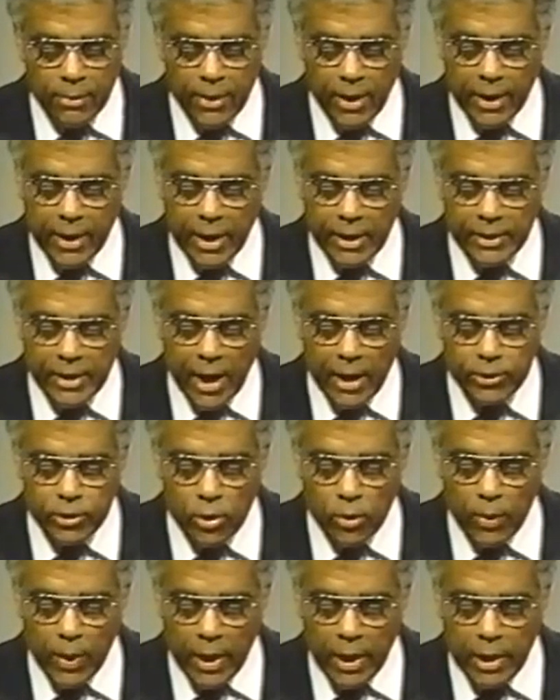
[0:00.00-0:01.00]
They cannot
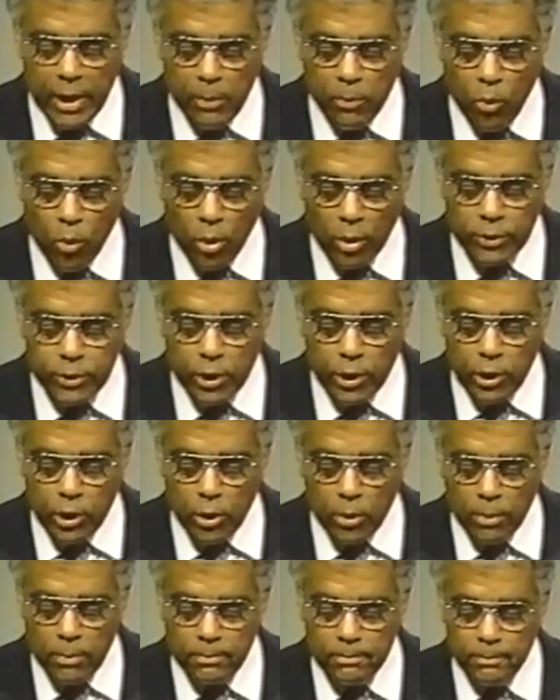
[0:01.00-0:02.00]
do any more to
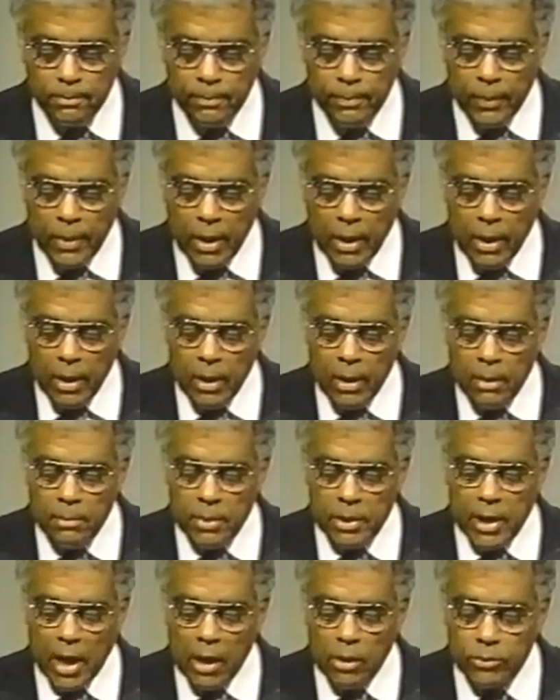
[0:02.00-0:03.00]
you.
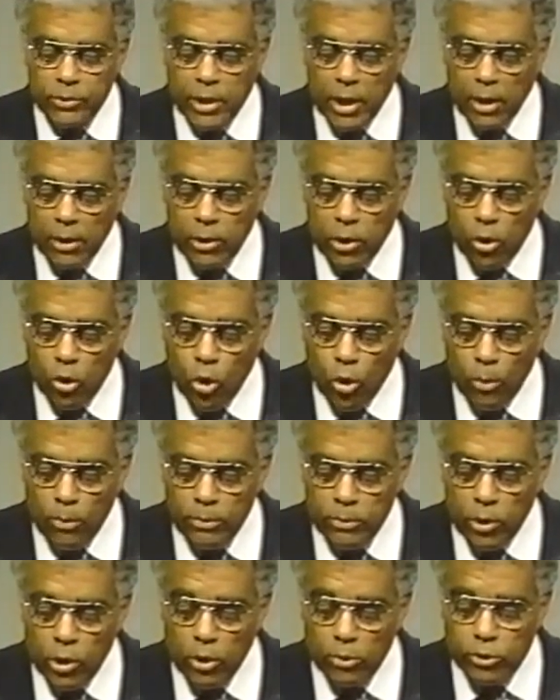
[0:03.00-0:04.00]
But I'll tell you
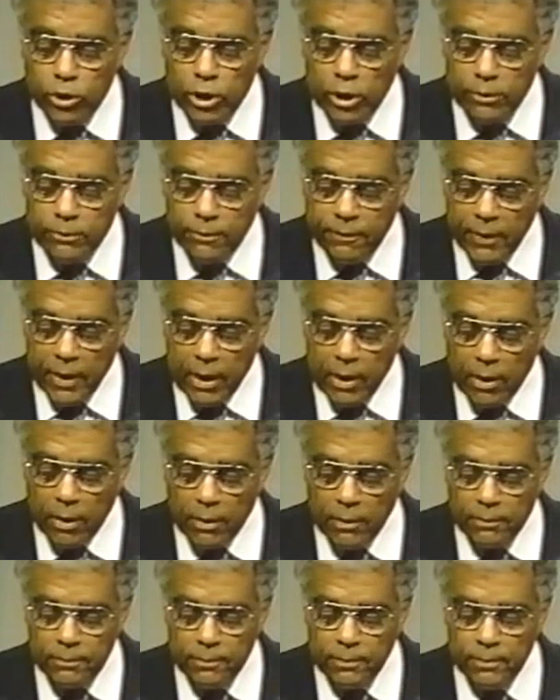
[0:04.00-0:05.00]
whom you should
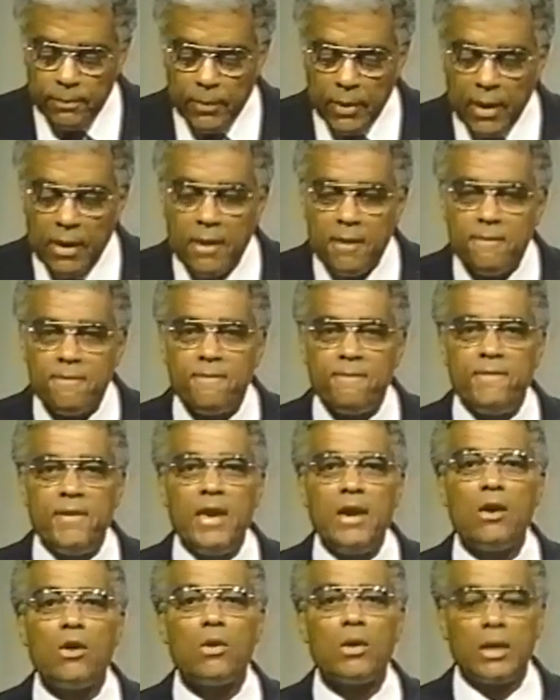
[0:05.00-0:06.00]
fear.
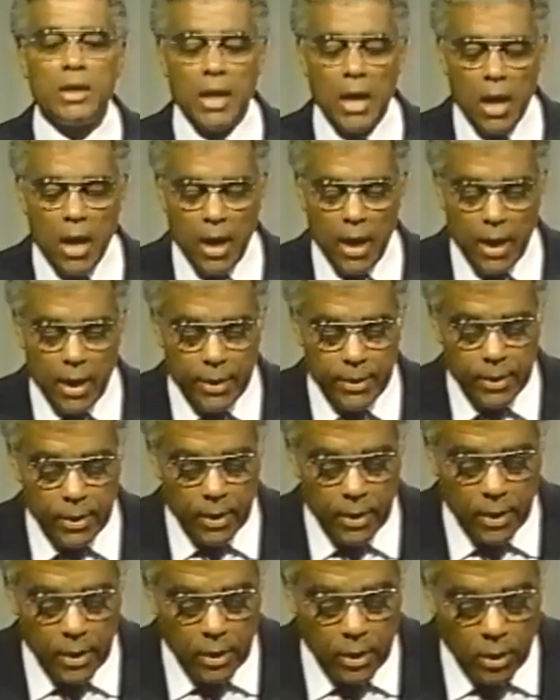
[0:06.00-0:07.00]
Fear God,
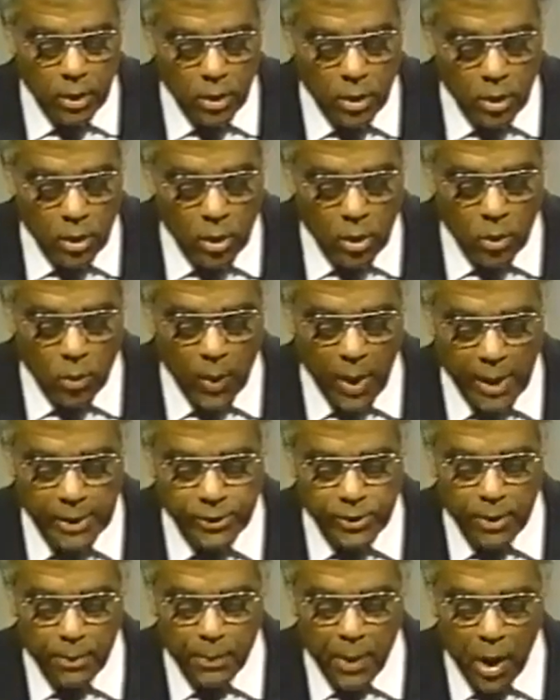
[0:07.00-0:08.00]
who
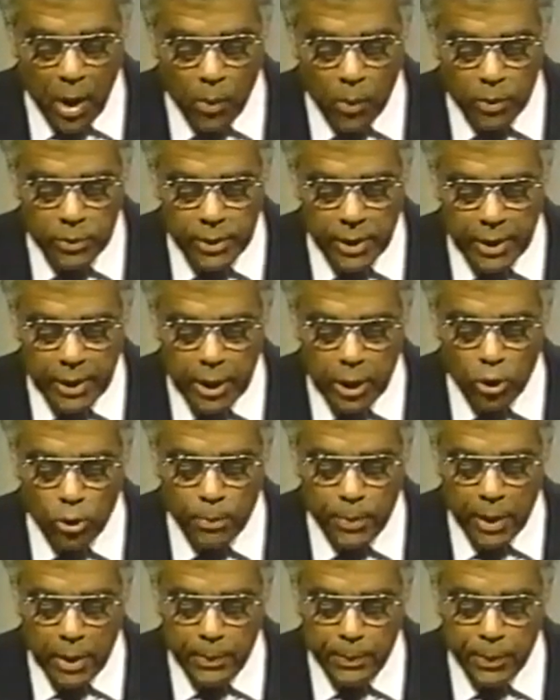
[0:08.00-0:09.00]
has the power to
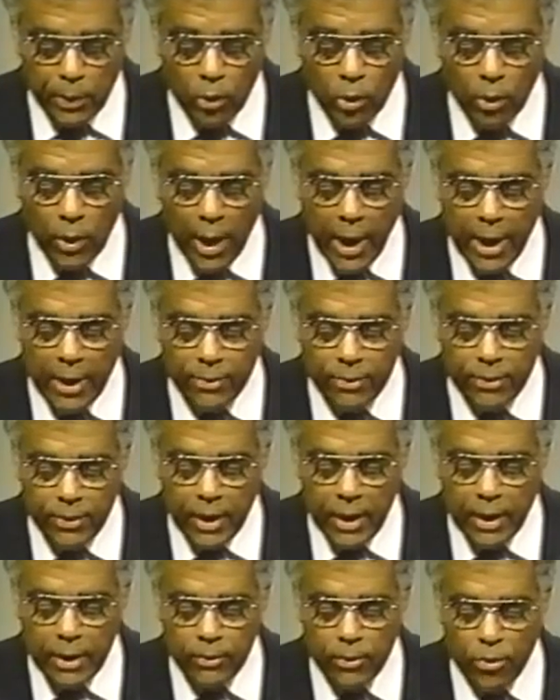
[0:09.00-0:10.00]
kill people and
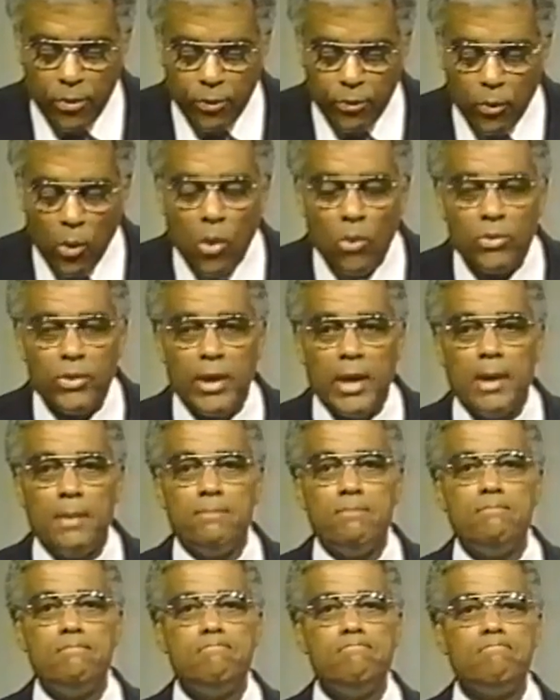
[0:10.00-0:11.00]
then throw
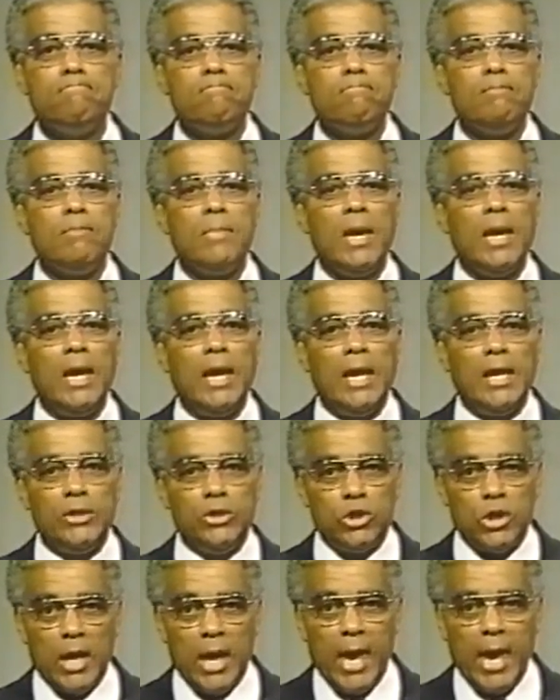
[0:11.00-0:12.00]
them
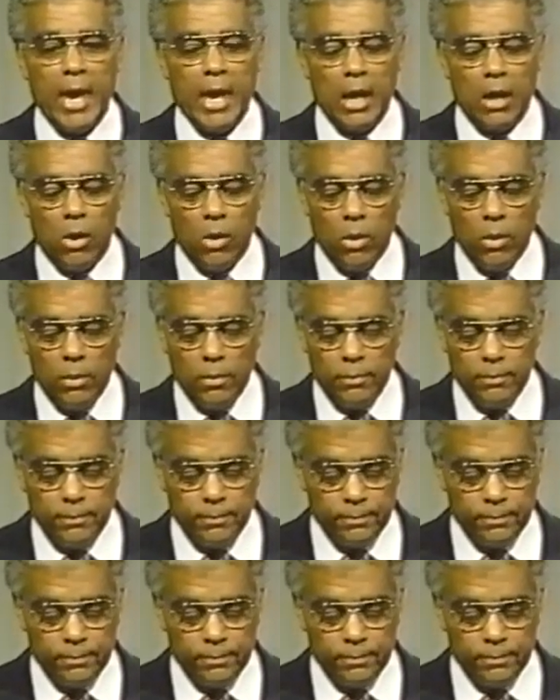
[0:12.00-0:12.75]
into hell.